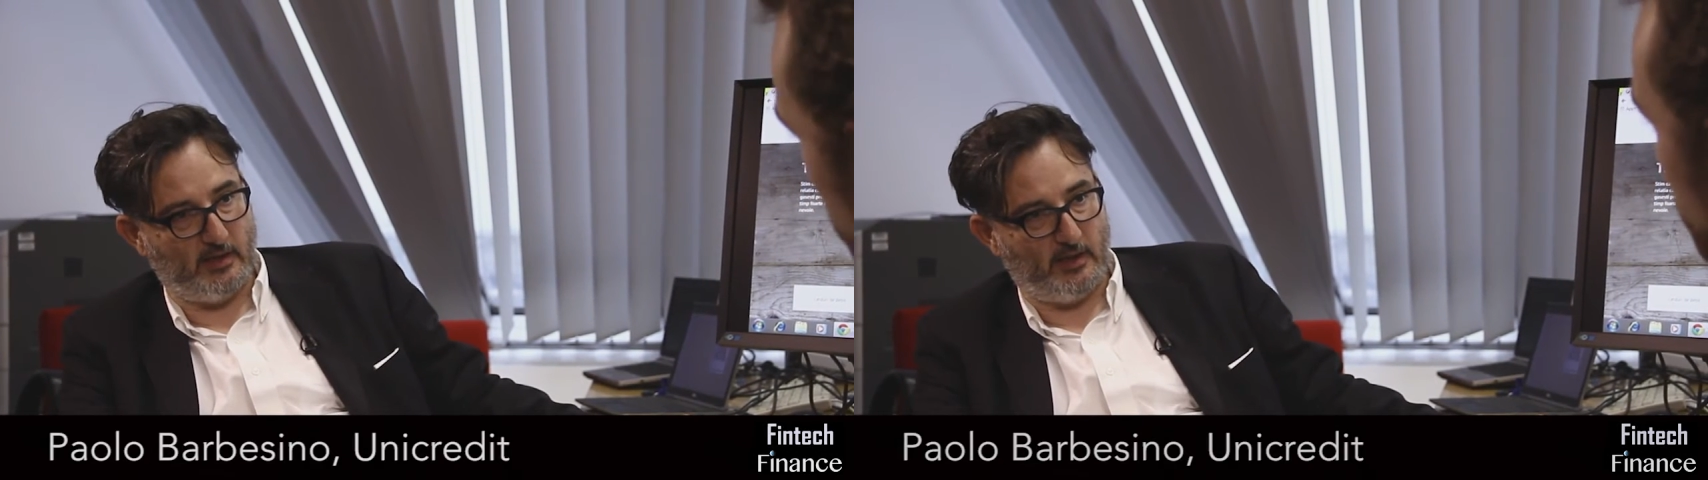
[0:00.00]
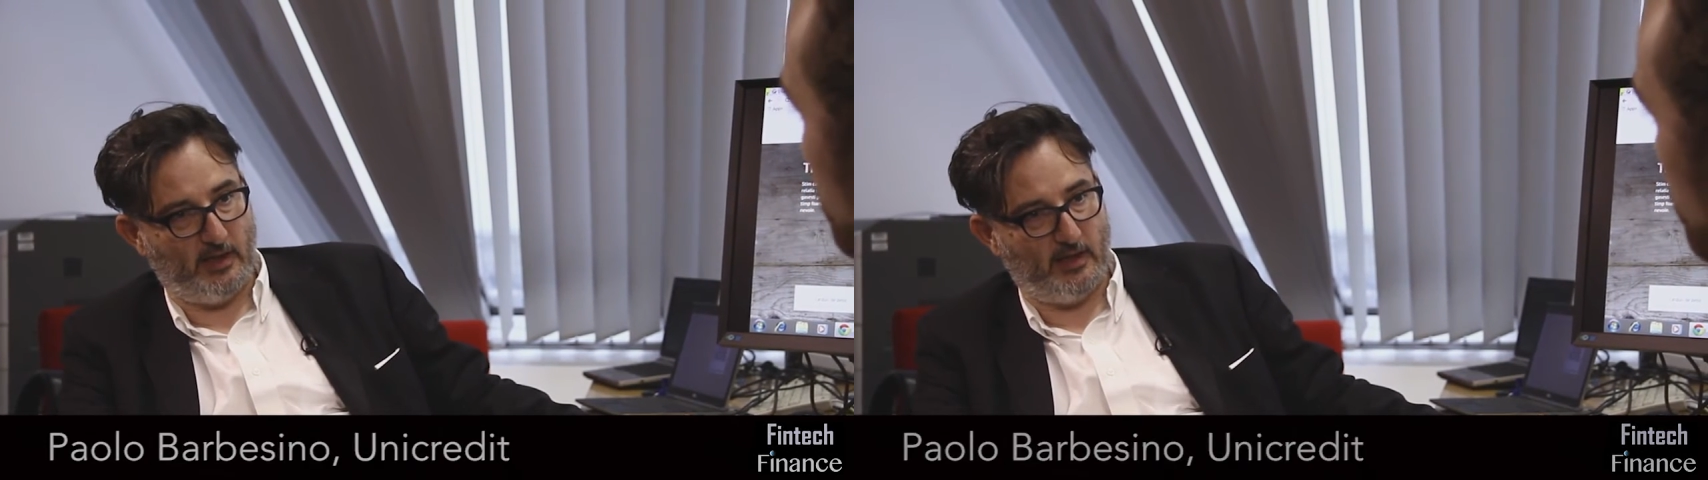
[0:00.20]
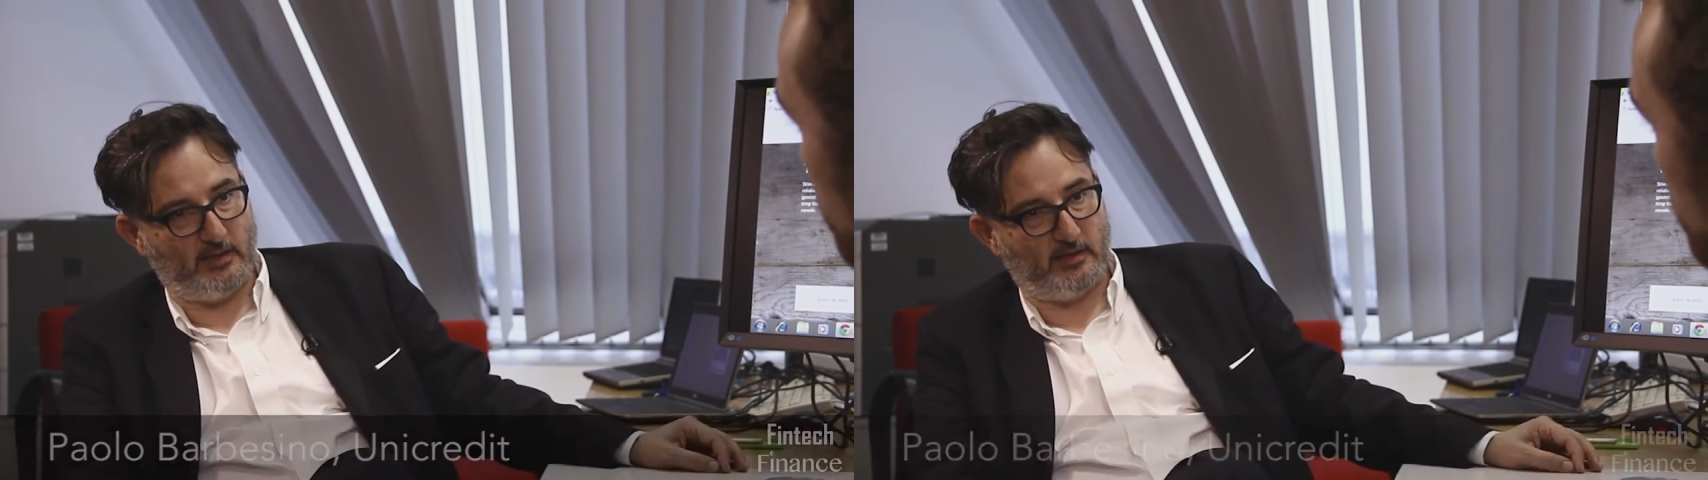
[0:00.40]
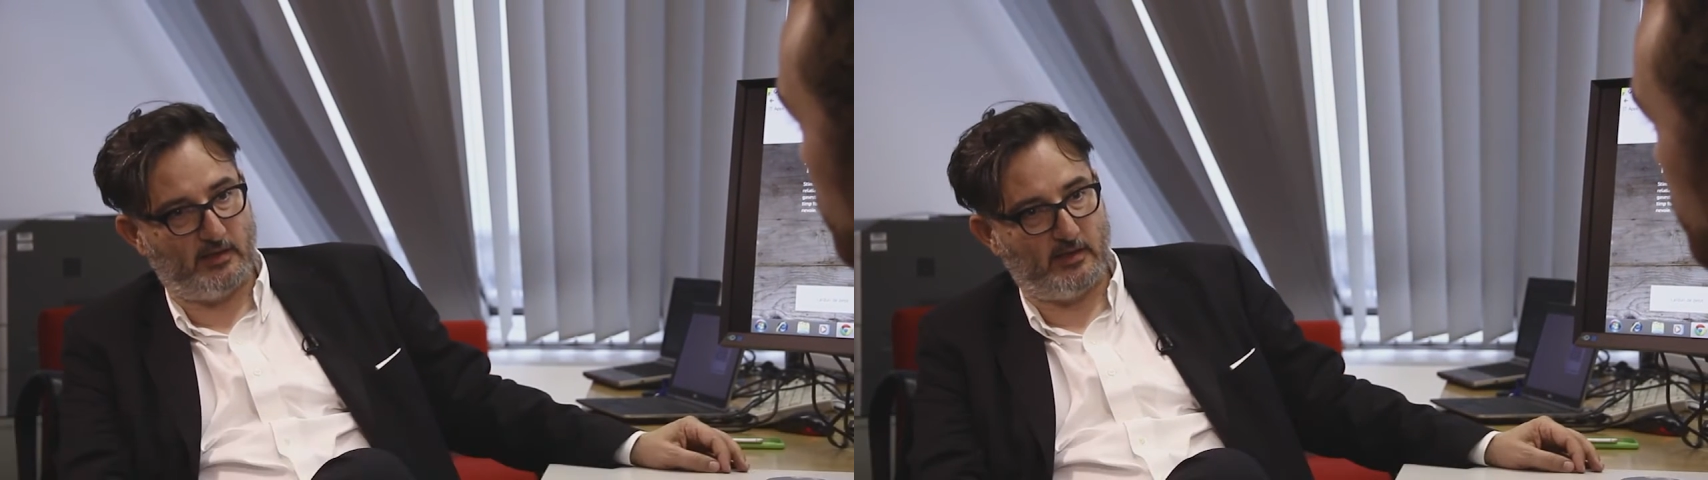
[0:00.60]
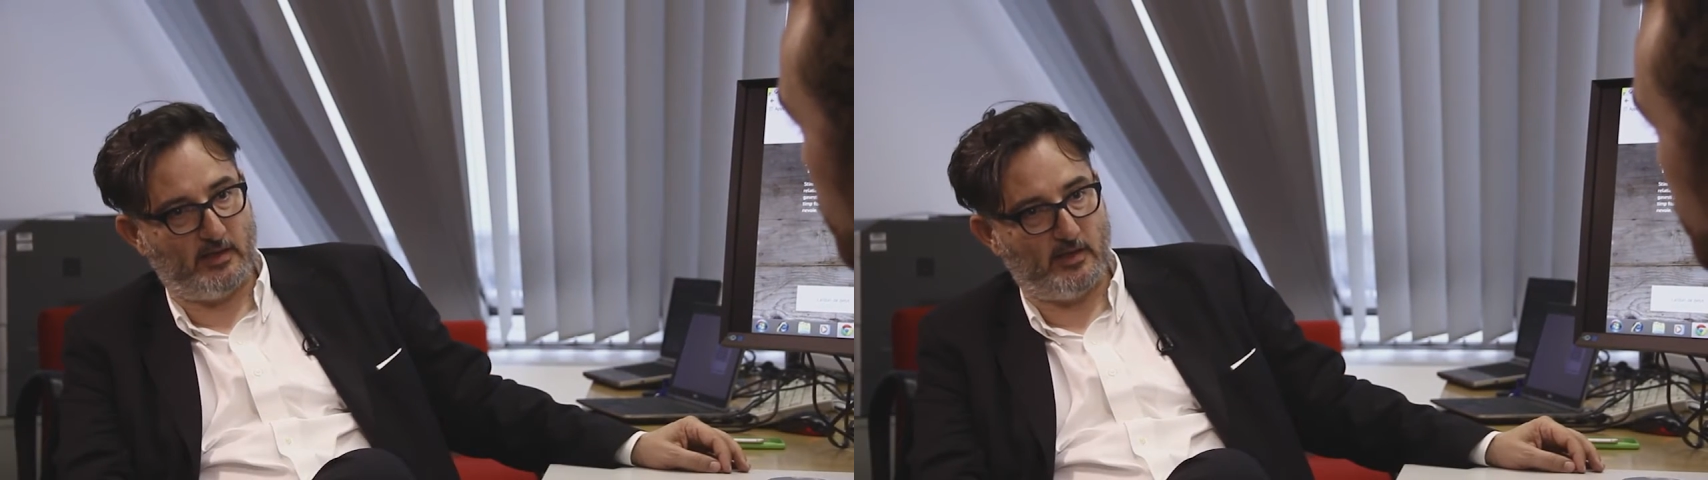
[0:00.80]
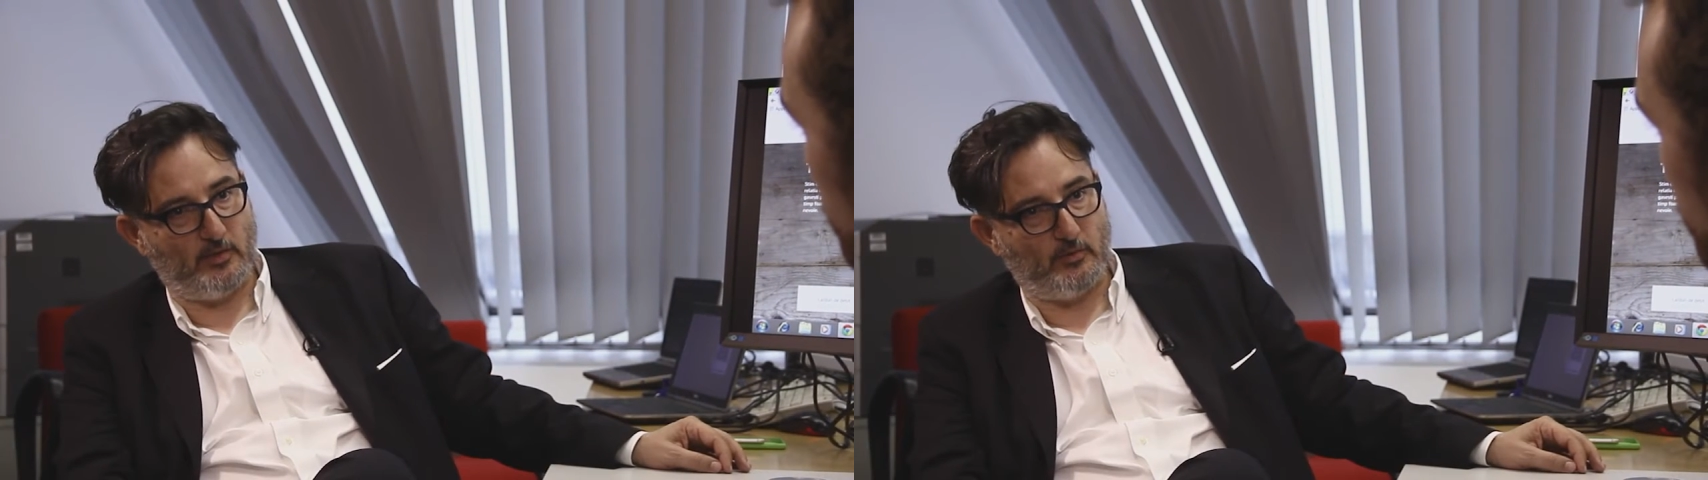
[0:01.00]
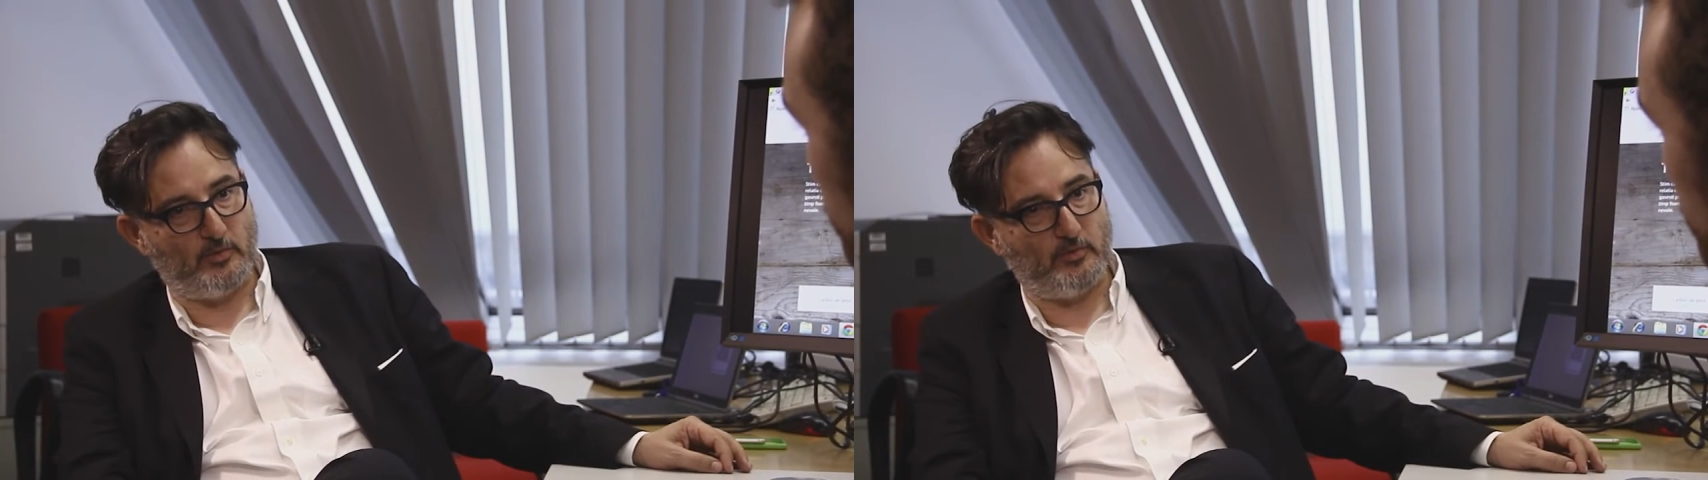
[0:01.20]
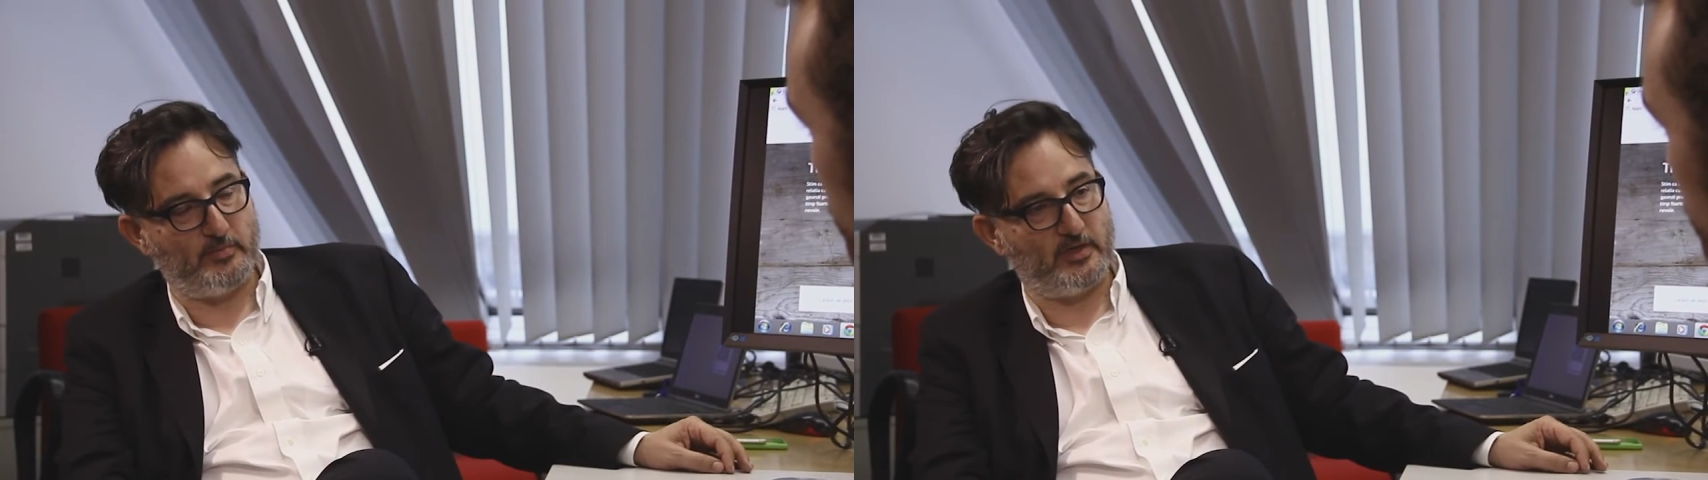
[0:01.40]
and what
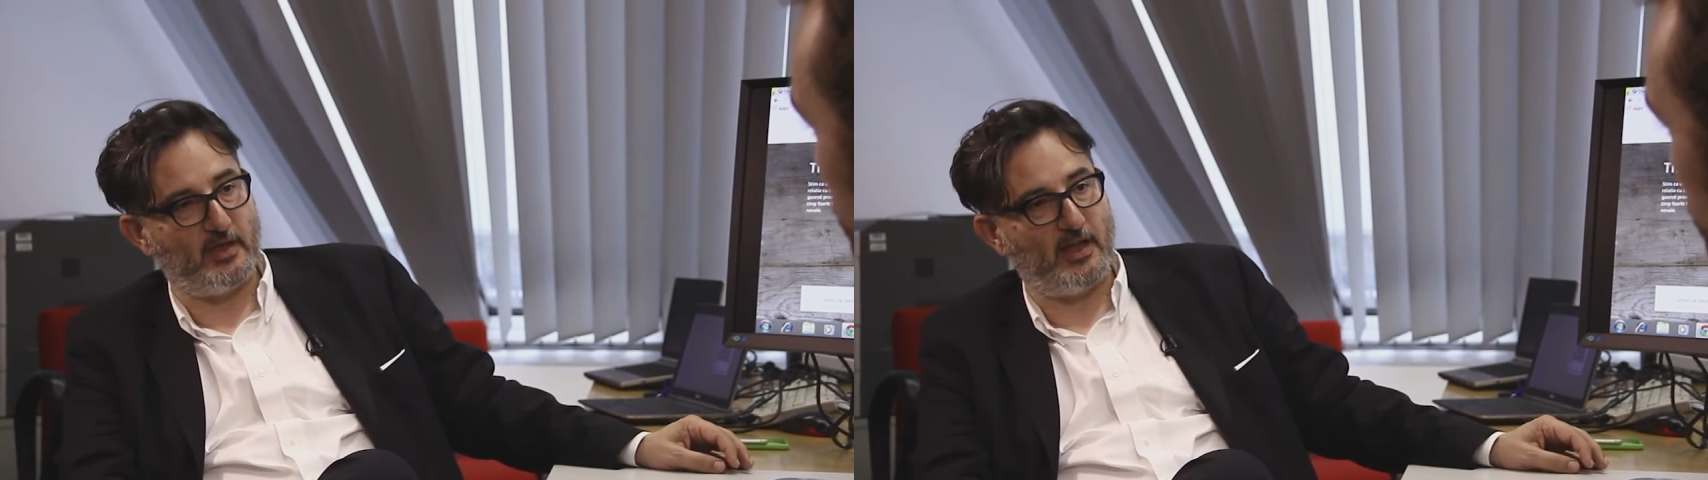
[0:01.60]
would be the